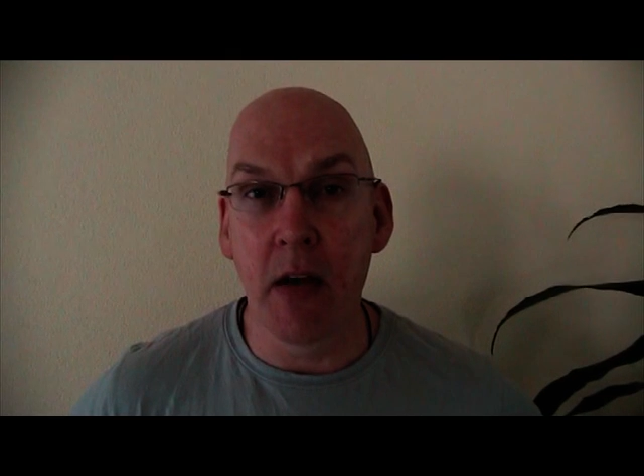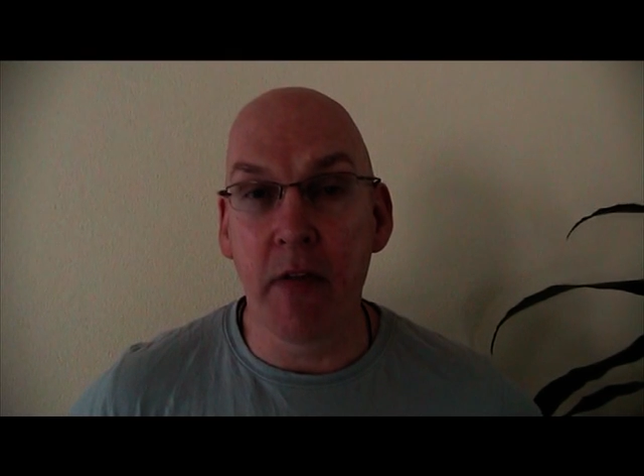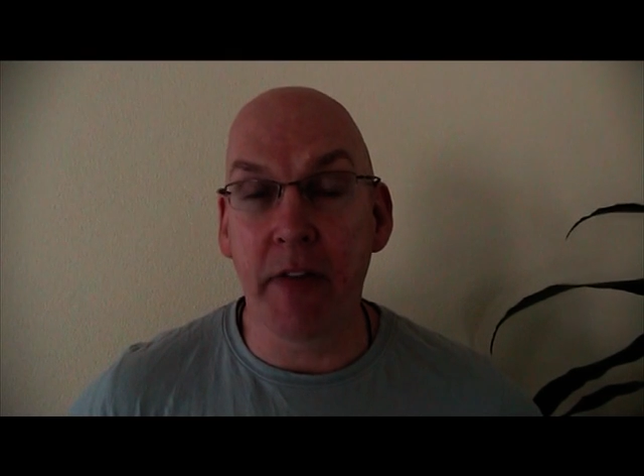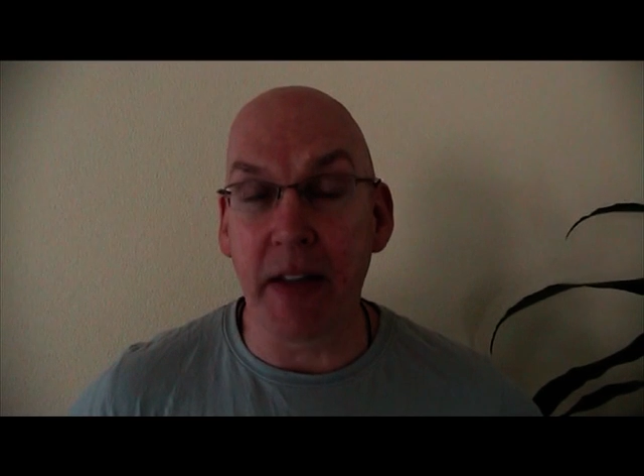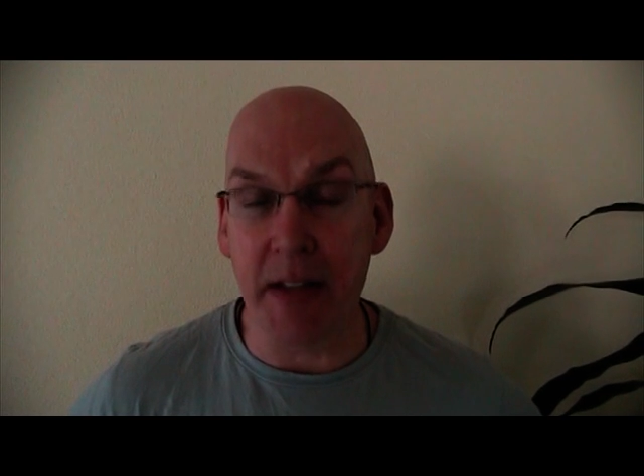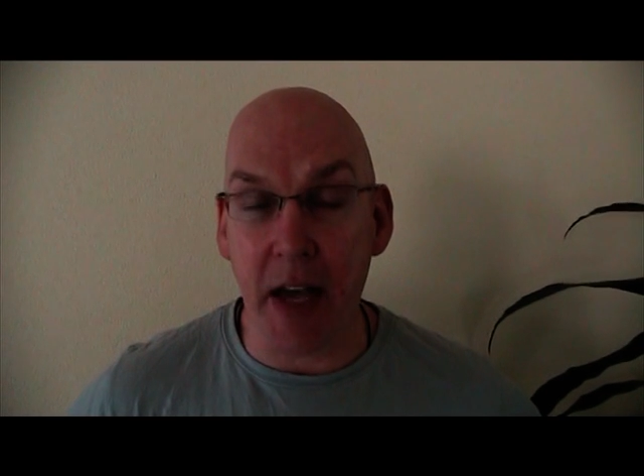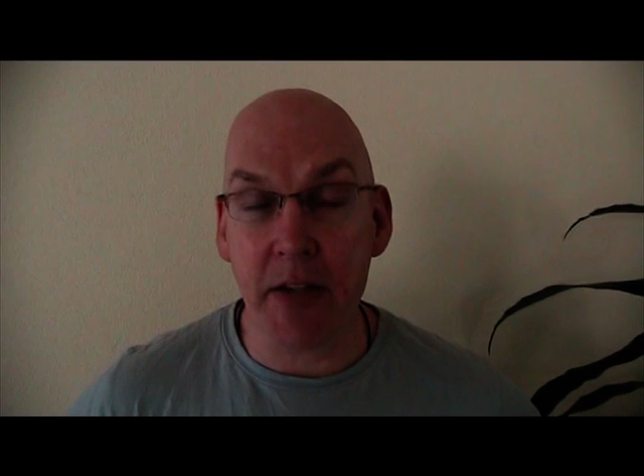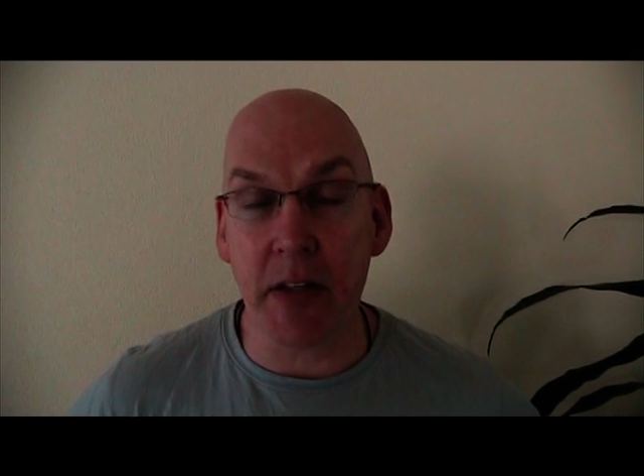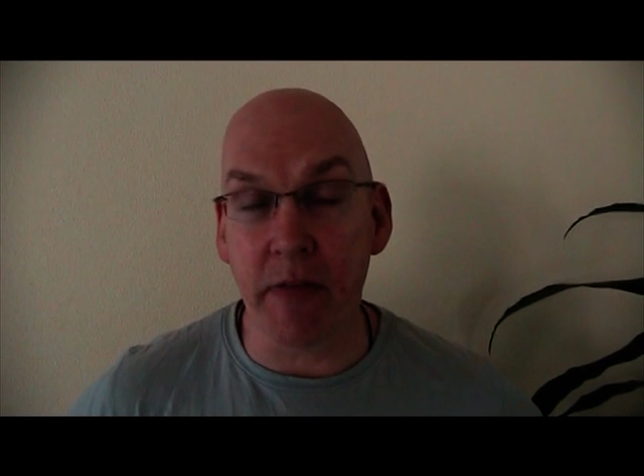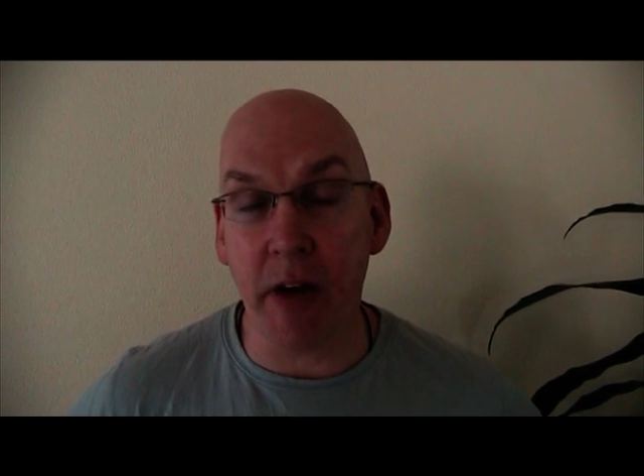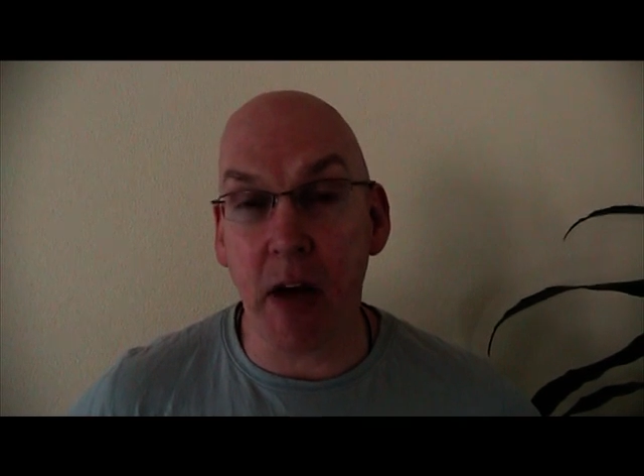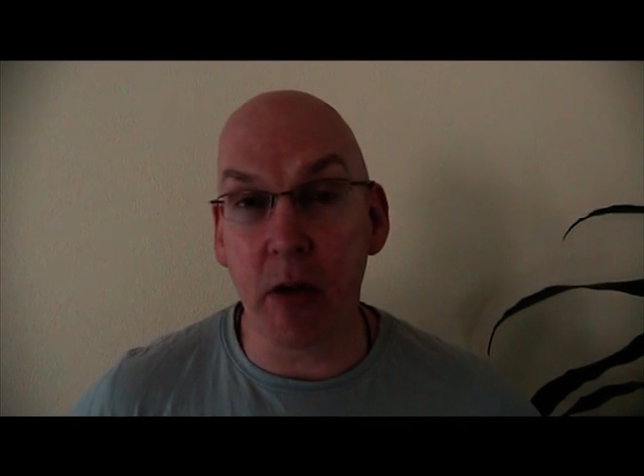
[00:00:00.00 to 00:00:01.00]

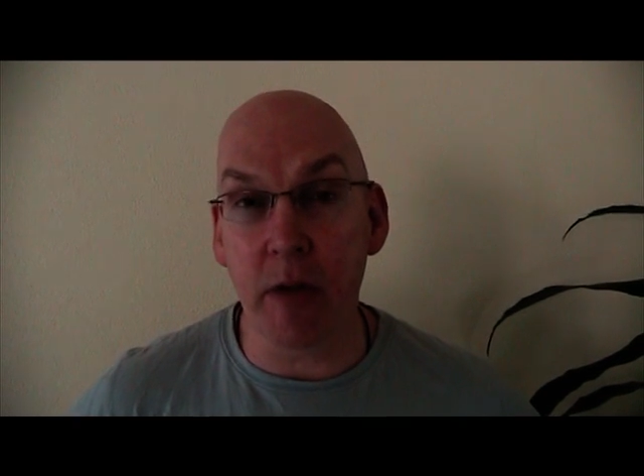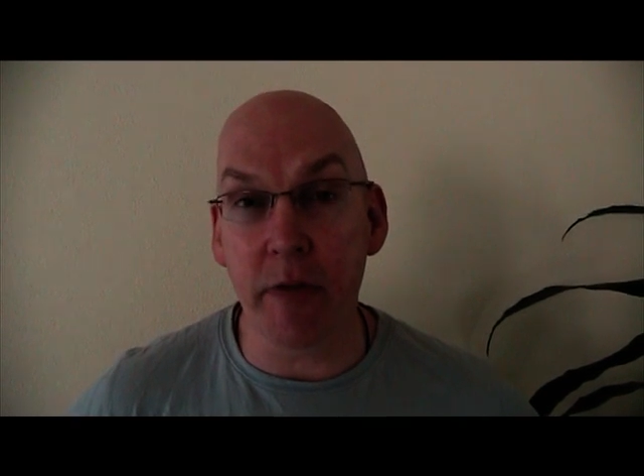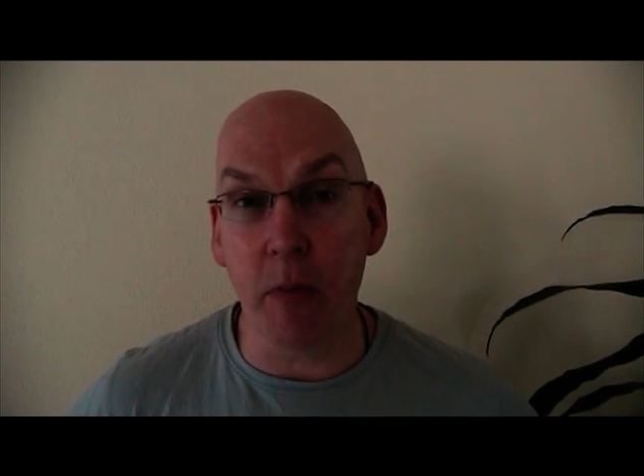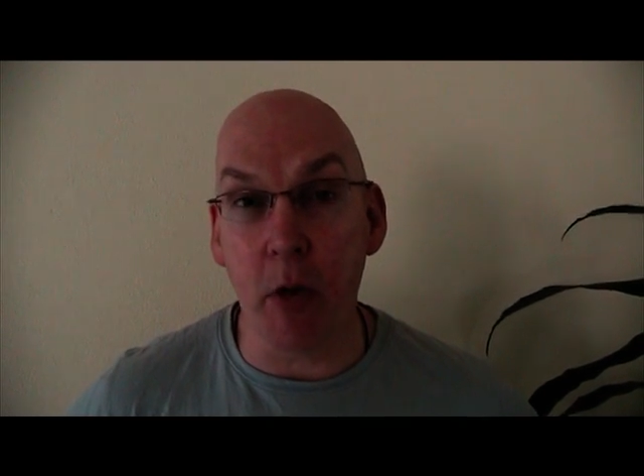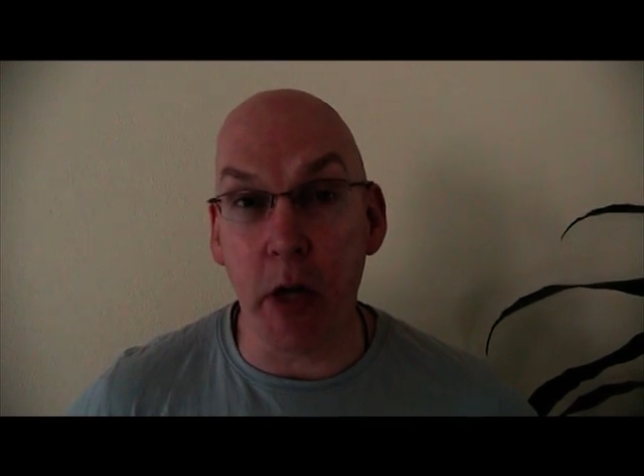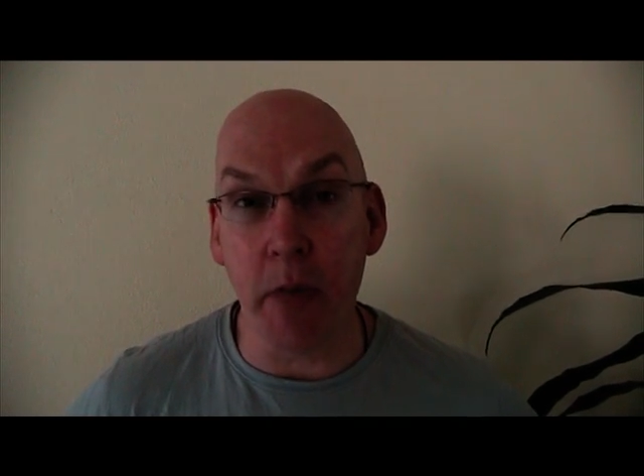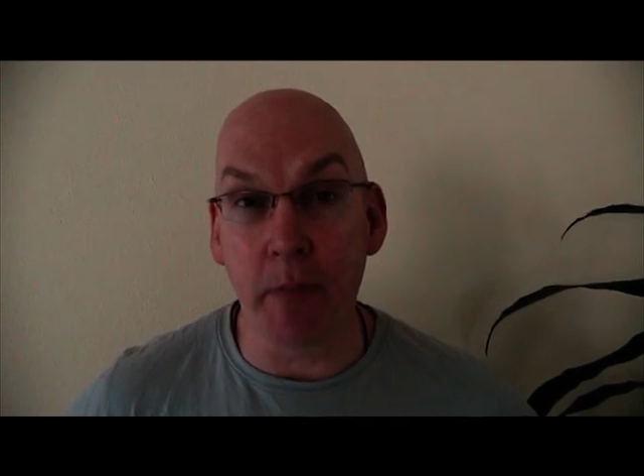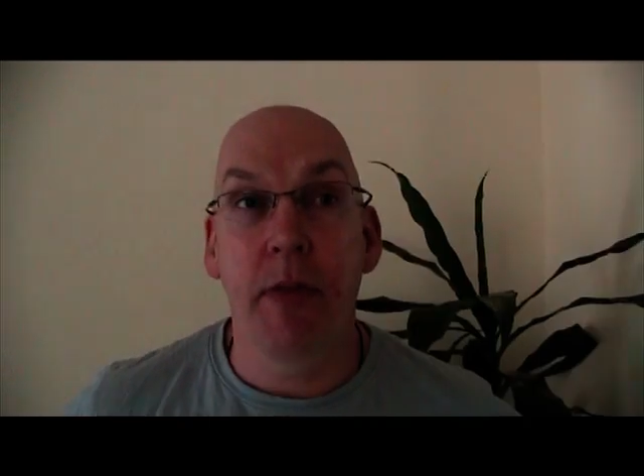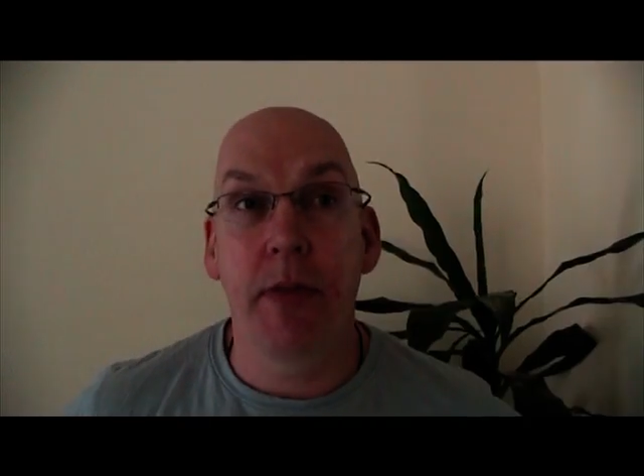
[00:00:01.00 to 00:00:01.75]
fantastic value for money.